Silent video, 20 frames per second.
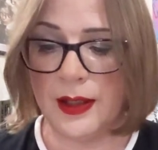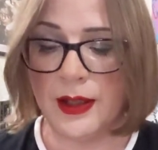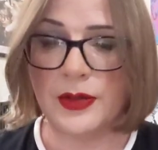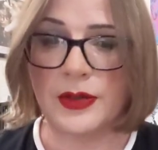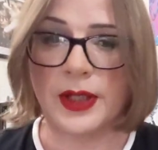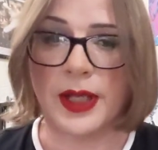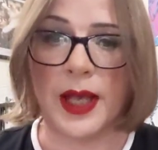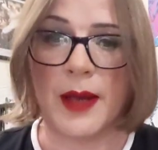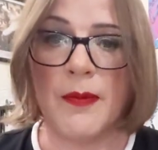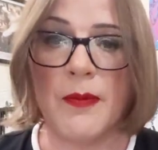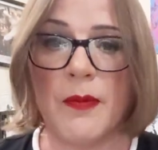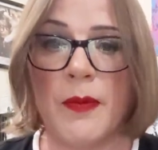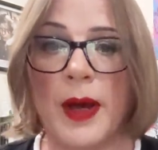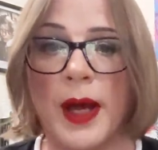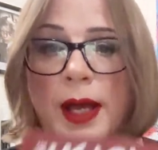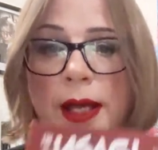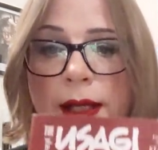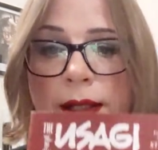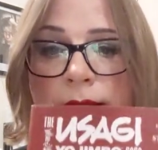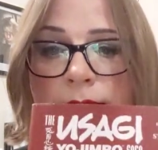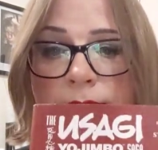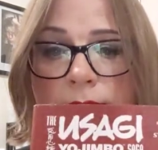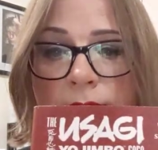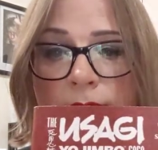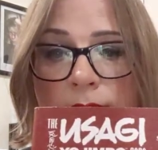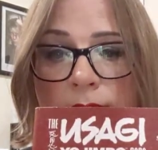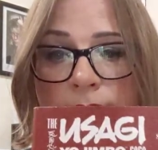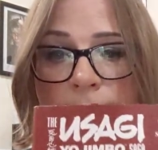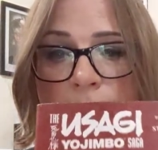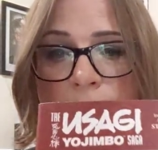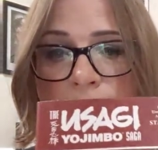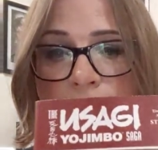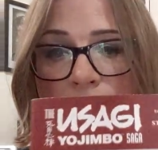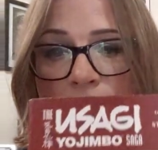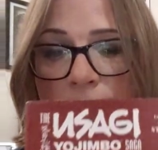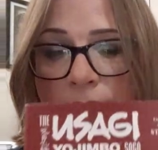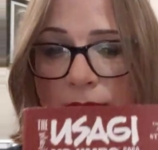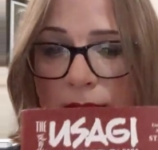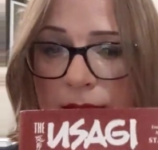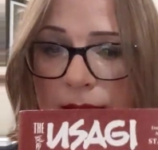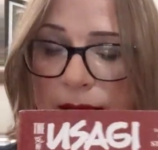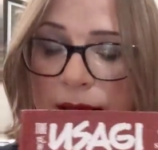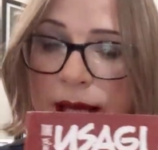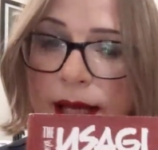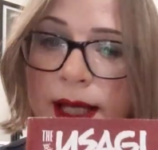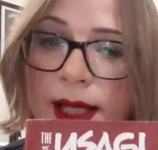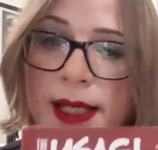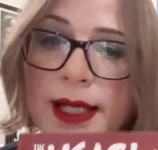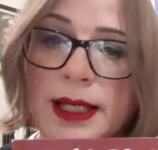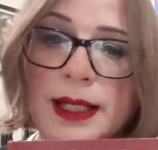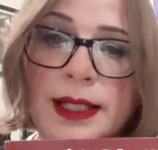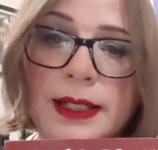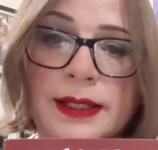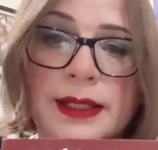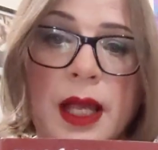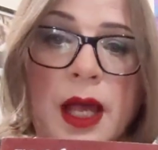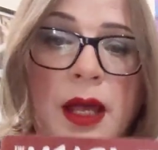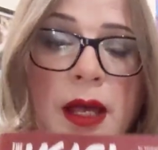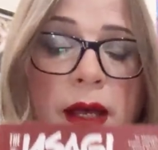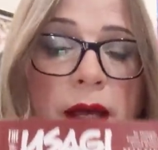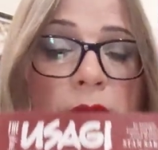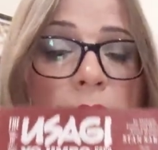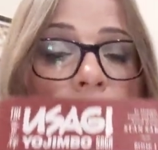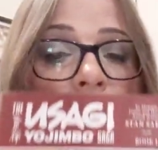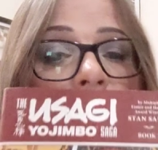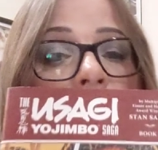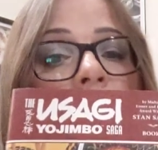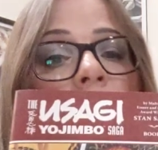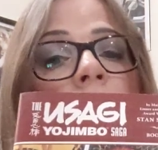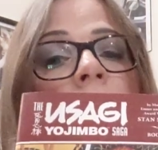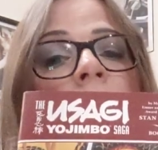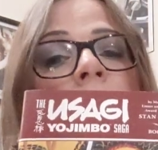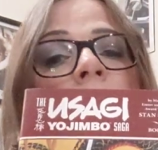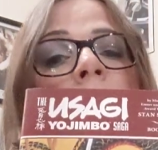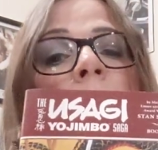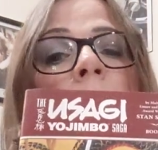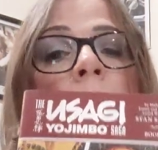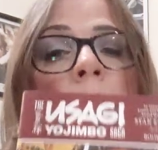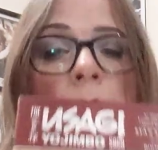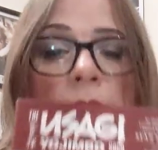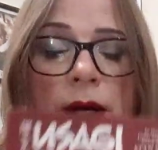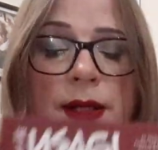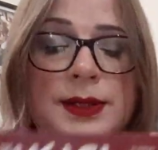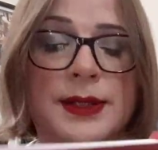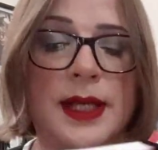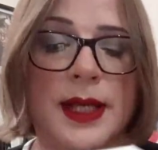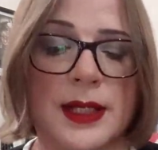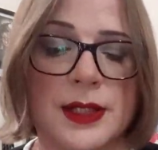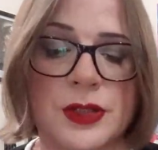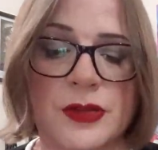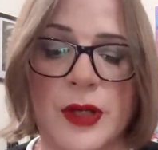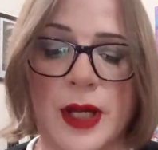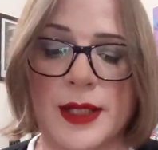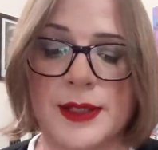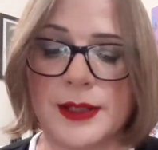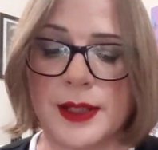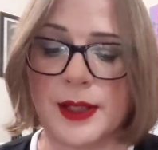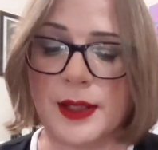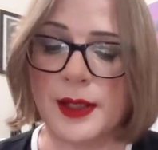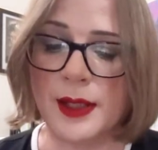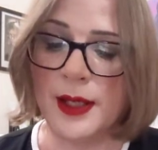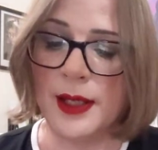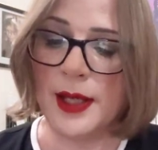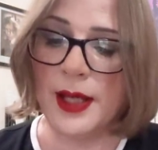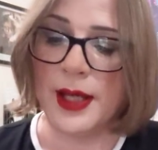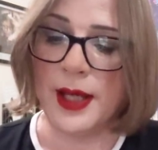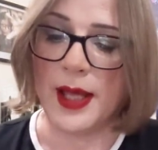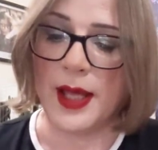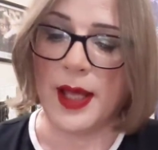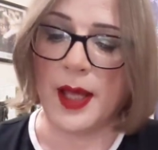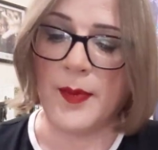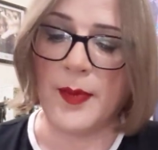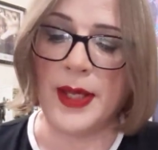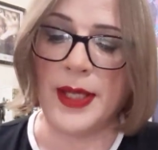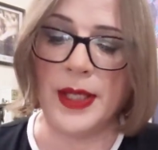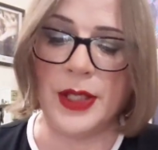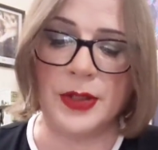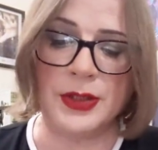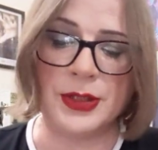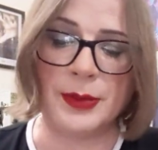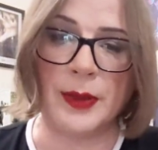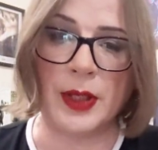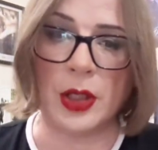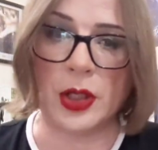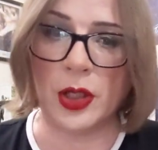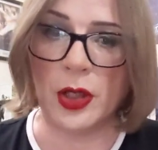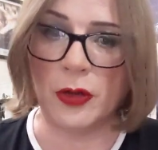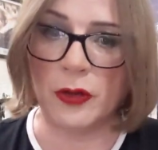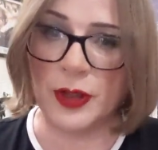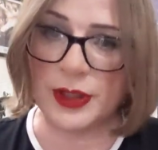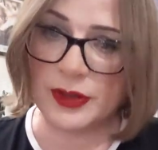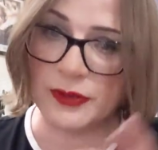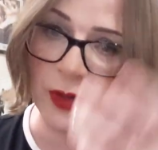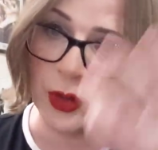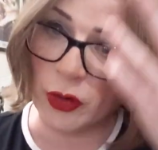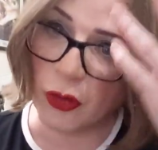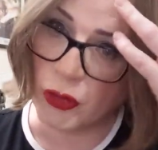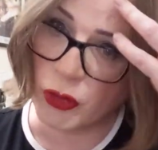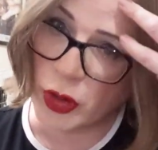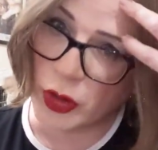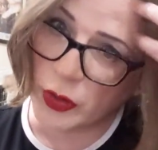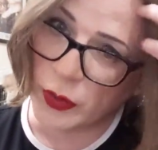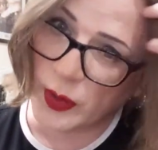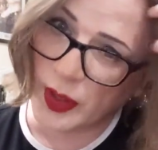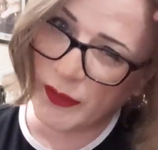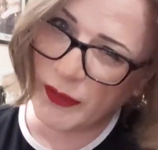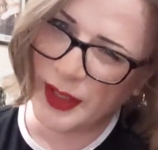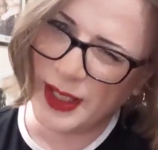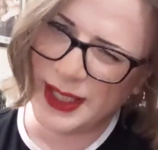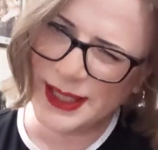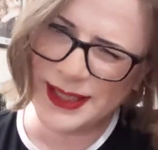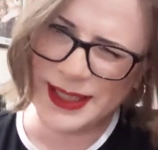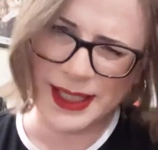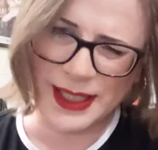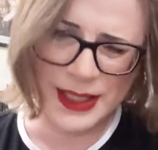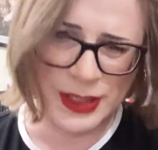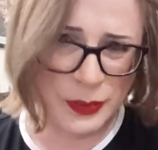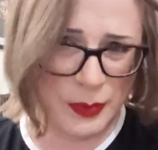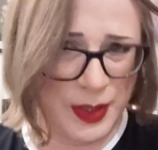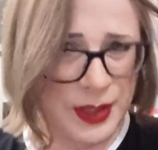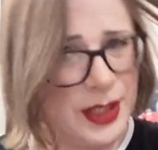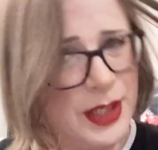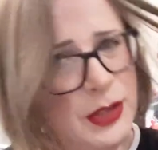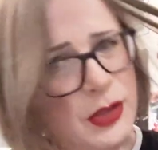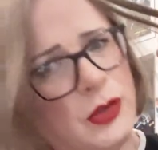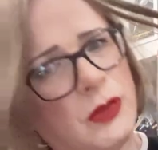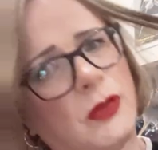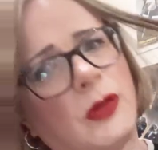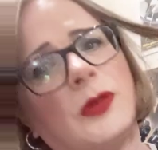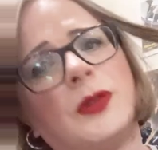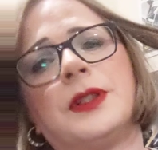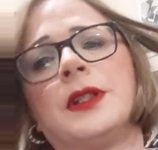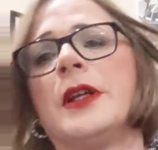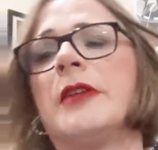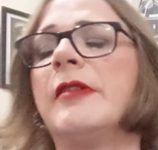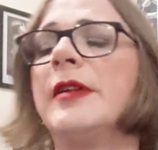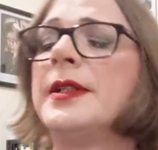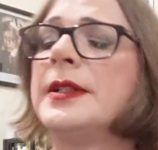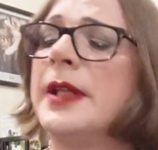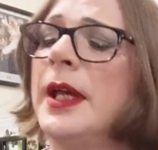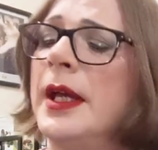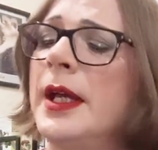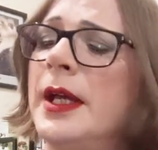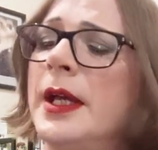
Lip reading: So yeah, buy it. Stan Sakai, he is a master illustrator. He used to be a colorist for Gru. I think he still is when they do Gru series.